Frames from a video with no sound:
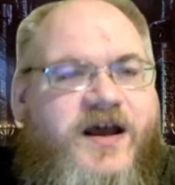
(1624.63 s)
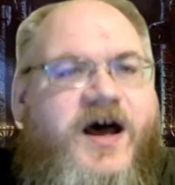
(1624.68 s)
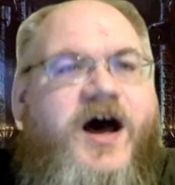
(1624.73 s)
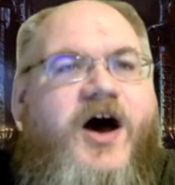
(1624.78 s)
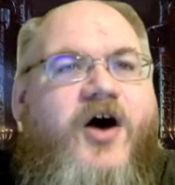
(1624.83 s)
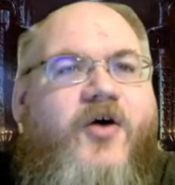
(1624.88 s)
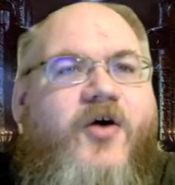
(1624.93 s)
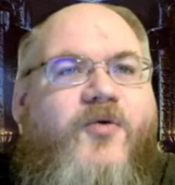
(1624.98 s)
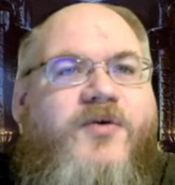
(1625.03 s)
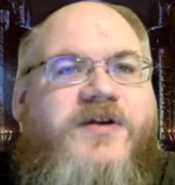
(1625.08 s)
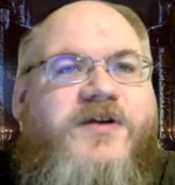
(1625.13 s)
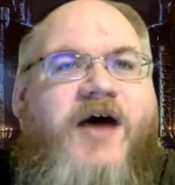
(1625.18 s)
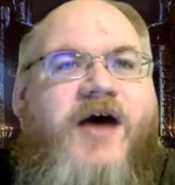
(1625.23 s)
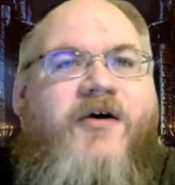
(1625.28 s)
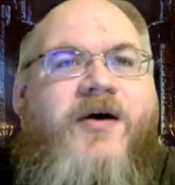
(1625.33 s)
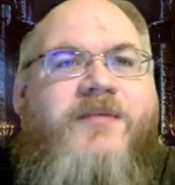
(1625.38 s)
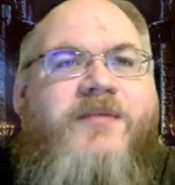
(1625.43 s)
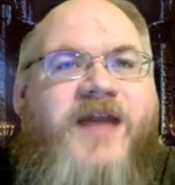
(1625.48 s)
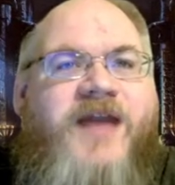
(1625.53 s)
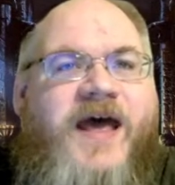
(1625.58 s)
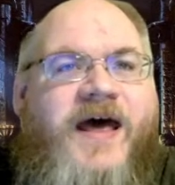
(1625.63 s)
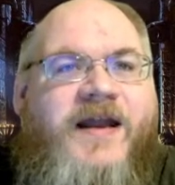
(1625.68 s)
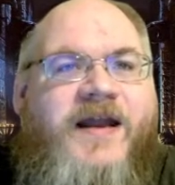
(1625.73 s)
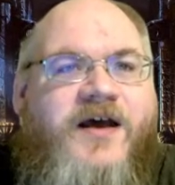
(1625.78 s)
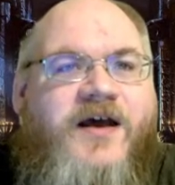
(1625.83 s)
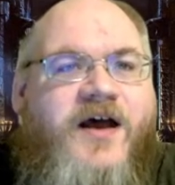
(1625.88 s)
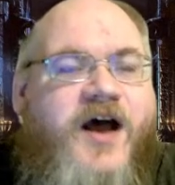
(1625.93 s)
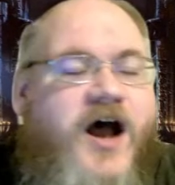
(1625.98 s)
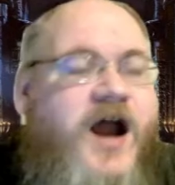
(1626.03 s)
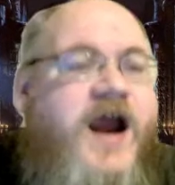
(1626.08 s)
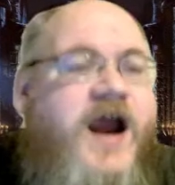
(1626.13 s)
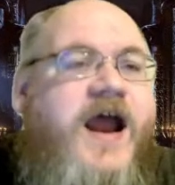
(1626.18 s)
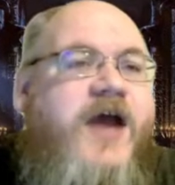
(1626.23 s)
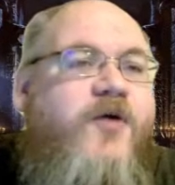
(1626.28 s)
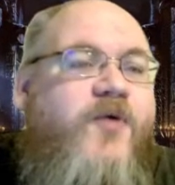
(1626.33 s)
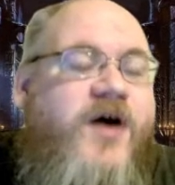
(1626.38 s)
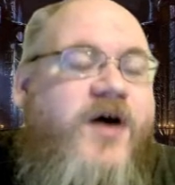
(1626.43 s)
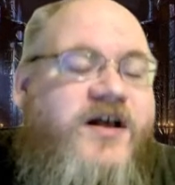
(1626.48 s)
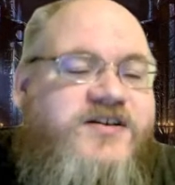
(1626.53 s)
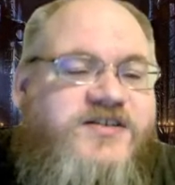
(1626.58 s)
oh well now i'm dead all
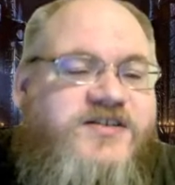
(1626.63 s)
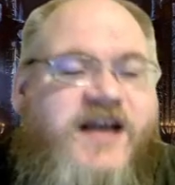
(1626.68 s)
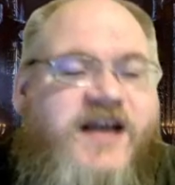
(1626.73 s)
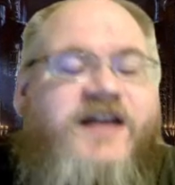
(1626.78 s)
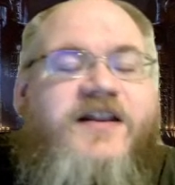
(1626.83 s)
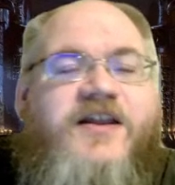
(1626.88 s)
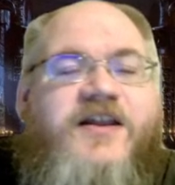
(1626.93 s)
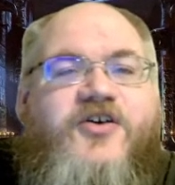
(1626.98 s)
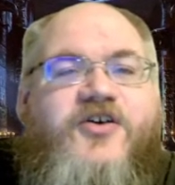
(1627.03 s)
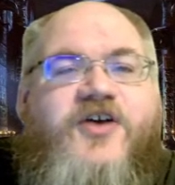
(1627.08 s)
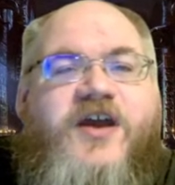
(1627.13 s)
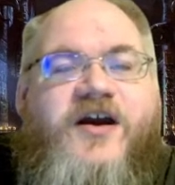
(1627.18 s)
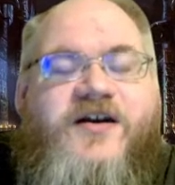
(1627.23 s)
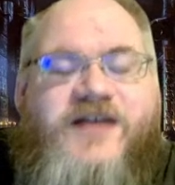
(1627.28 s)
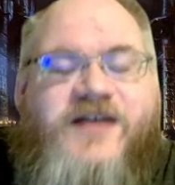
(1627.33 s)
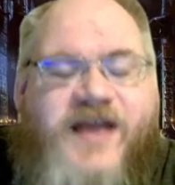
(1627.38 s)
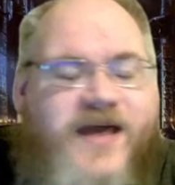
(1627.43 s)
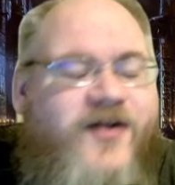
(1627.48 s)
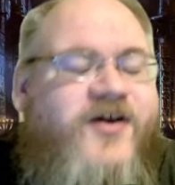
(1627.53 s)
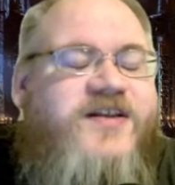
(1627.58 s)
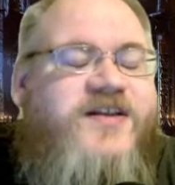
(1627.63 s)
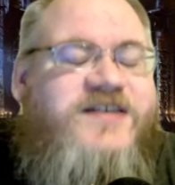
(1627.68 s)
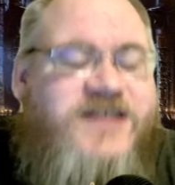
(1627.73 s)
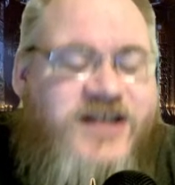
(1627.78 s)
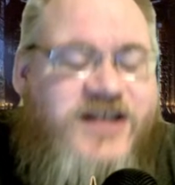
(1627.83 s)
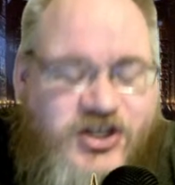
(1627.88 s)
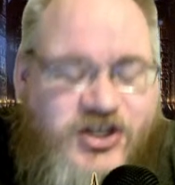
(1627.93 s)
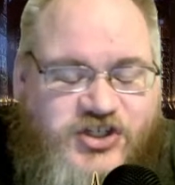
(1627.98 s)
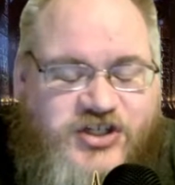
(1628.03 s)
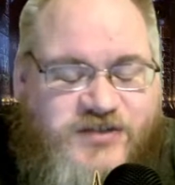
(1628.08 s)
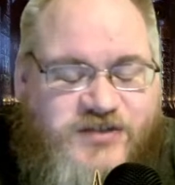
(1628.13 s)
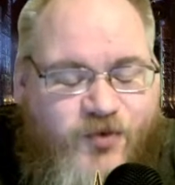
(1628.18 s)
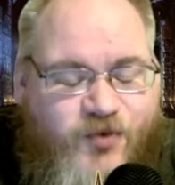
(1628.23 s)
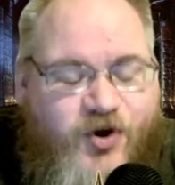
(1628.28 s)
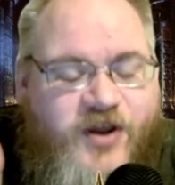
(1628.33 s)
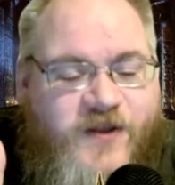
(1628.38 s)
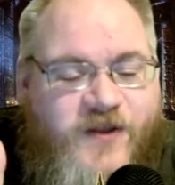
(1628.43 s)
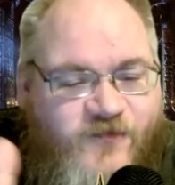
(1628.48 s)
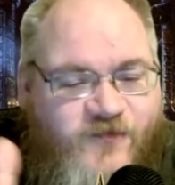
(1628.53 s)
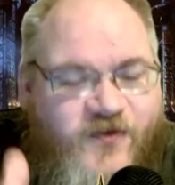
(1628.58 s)
right well suddenly your character you know it's, it's just
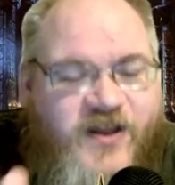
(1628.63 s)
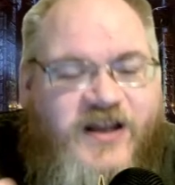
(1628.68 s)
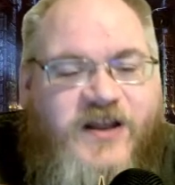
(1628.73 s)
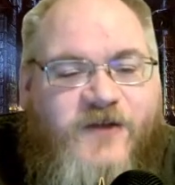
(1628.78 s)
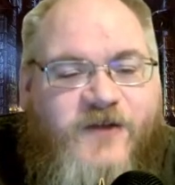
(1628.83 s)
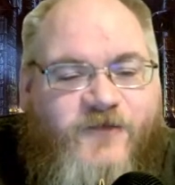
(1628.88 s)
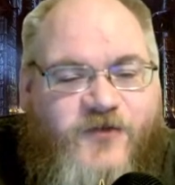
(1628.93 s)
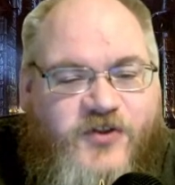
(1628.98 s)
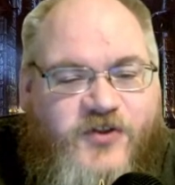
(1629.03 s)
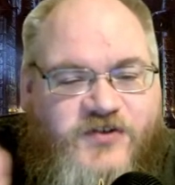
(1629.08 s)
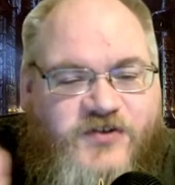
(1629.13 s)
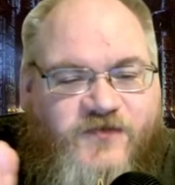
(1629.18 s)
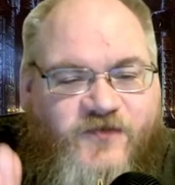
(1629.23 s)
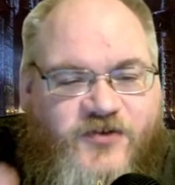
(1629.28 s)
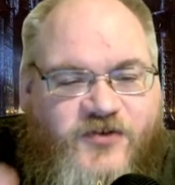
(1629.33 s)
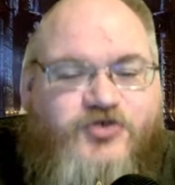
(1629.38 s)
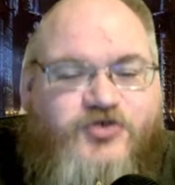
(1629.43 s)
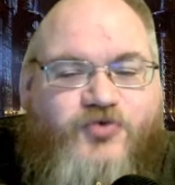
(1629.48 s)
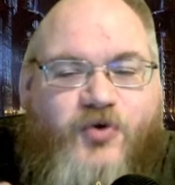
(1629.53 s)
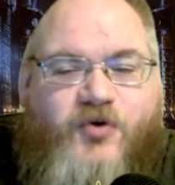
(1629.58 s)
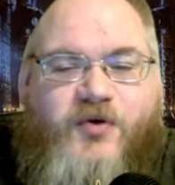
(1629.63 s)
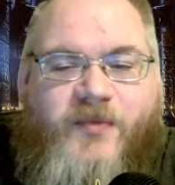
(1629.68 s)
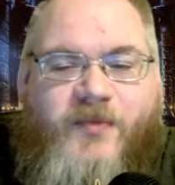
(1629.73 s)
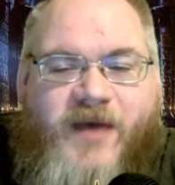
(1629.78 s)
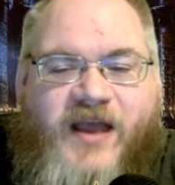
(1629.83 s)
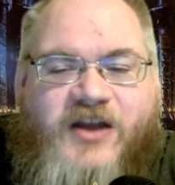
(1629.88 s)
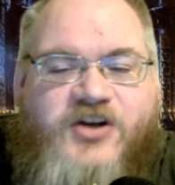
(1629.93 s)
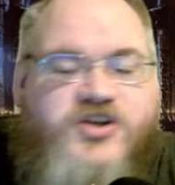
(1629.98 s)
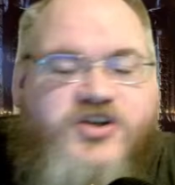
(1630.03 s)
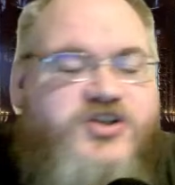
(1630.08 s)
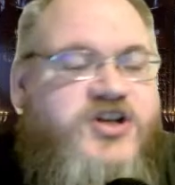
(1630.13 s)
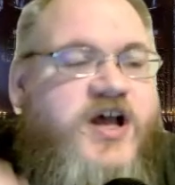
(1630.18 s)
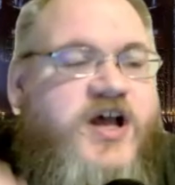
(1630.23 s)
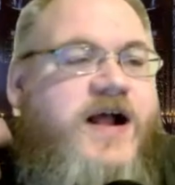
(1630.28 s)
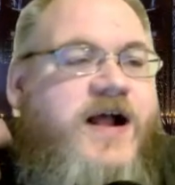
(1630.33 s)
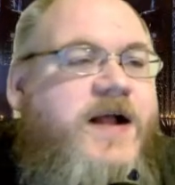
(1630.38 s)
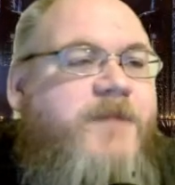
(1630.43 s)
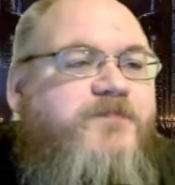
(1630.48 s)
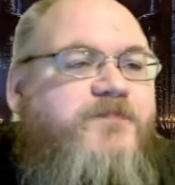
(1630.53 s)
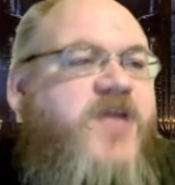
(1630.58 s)
more convenient for those visual reminders
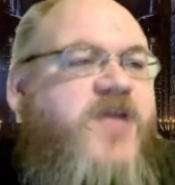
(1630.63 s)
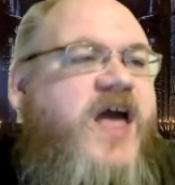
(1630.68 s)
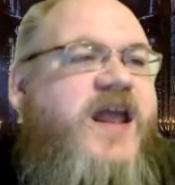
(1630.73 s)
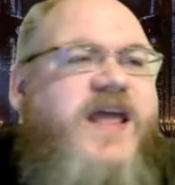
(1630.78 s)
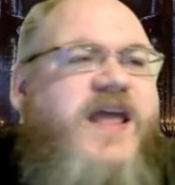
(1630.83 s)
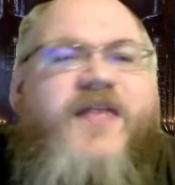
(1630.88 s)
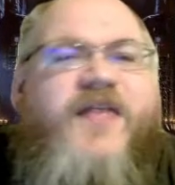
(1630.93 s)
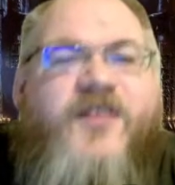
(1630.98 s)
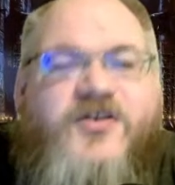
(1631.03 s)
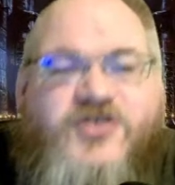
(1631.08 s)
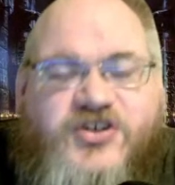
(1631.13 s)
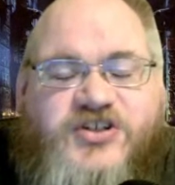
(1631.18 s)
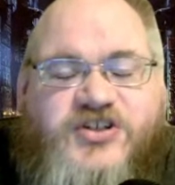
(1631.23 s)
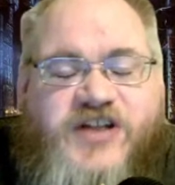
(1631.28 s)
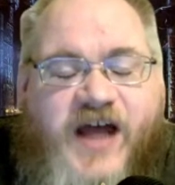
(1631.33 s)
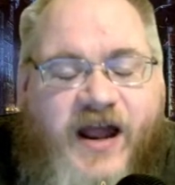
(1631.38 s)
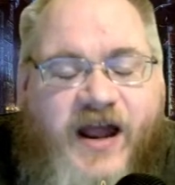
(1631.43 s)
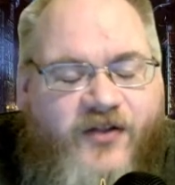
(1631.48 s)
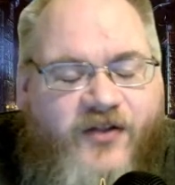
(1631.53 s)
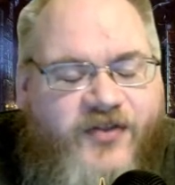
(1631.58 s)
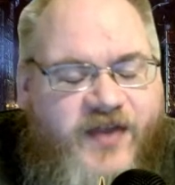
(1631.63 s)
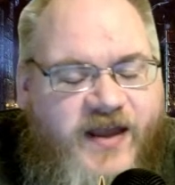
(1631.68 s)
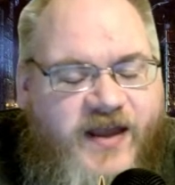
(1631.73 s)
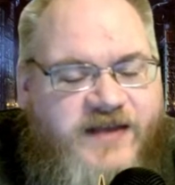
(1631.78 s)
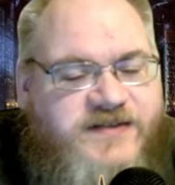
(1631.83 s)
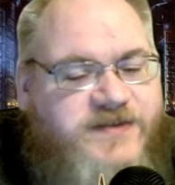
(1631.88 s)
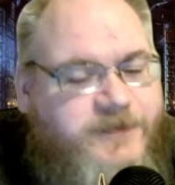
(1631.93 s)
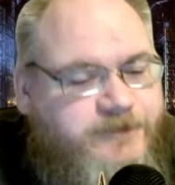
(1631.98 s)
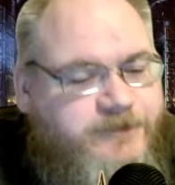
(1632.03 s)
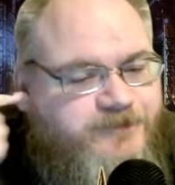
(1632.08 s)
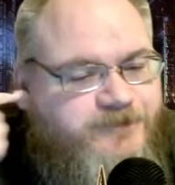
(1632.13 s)
and again those are style things